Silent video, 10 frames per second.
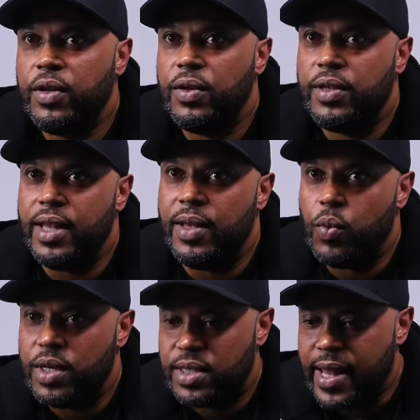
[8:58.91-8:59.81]
It, it
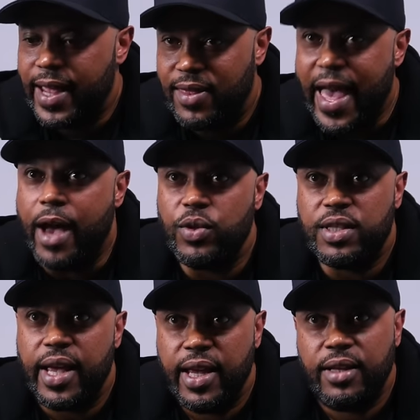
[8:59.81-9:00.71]
wasn't like that was
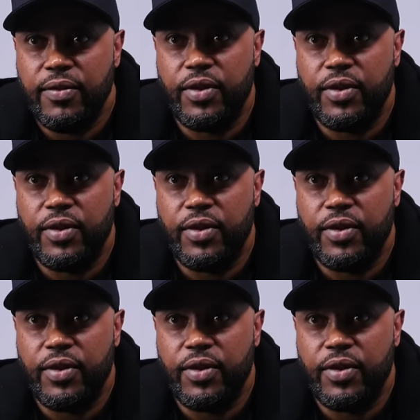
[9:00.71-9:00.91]
the end of